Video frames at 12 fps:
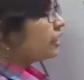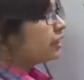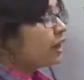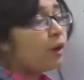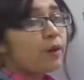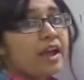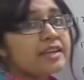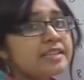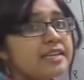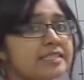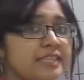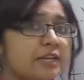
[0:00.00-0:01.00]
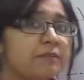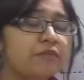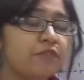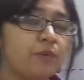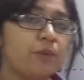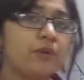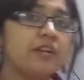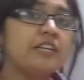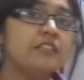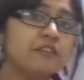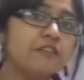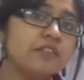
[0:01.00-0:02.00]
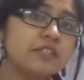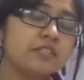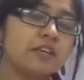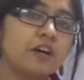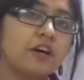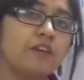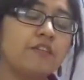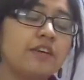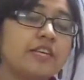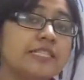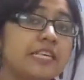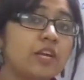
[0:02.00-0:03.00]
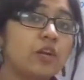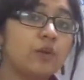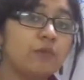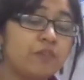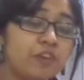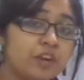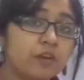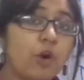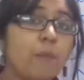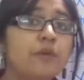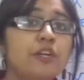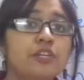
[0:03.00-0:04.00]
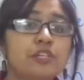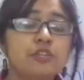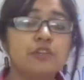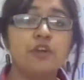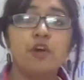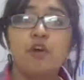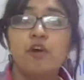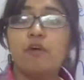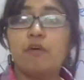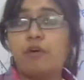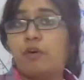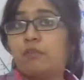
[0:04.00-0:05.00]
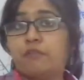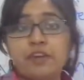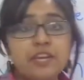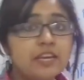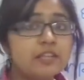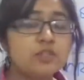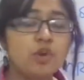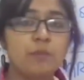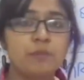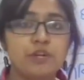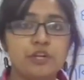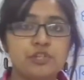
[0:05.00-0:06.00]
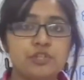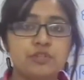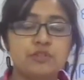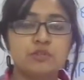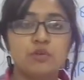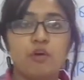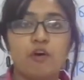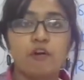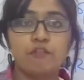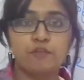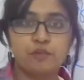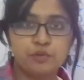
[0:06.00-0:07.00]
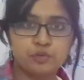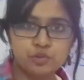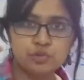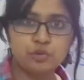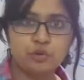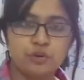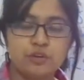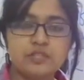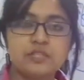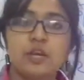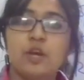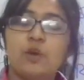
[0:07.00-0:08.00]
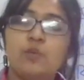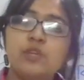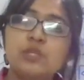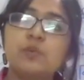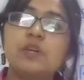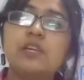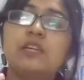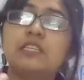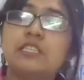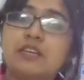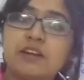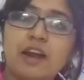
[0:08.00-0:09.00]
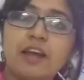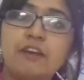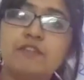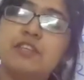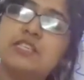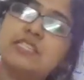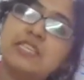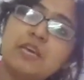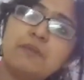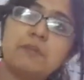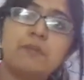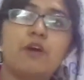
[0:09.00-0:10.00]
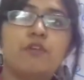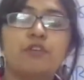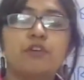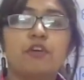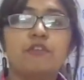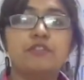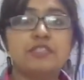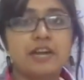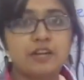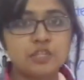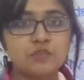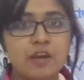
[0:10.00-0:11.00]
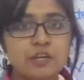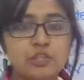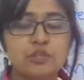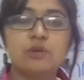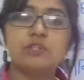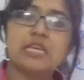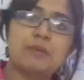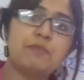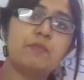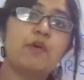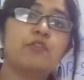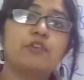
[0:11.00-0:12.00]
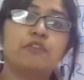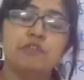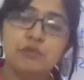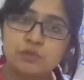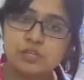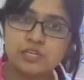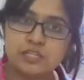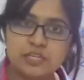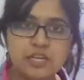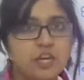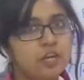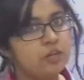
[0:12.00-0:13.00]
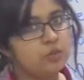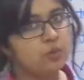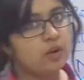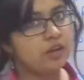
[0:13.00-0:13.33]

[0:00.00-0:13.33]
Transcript: Now, as I said before, indifference curve is a combination or various combinations of two goods which will derive the same amount of satisfaction or same amount of utility to a